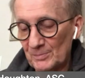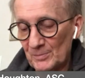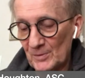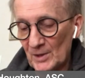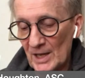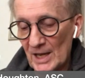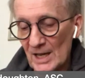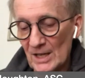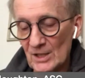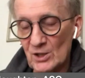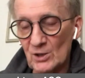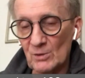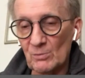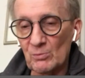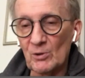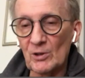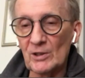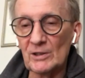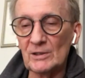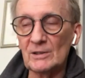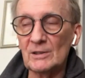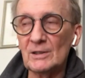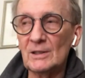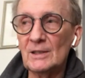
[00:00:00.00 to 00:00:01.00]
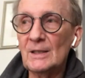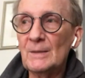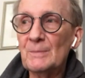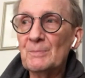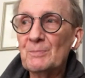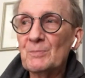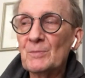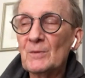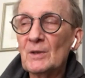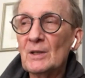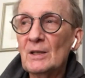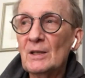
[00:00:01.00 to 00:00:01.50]
the answer print
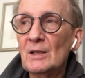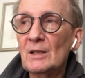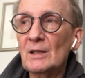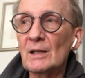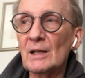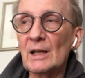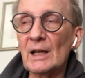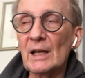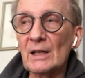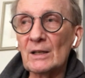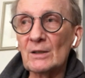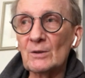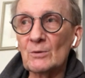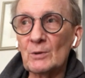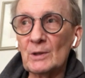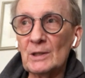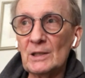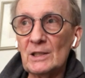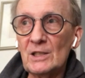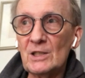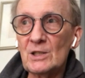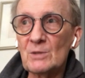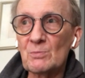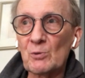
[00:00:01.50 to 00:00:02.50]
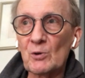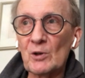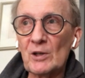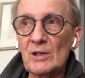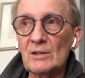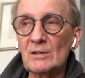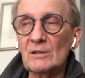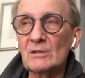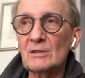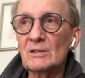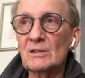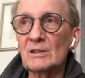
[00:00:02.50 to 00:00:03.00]
and the release print.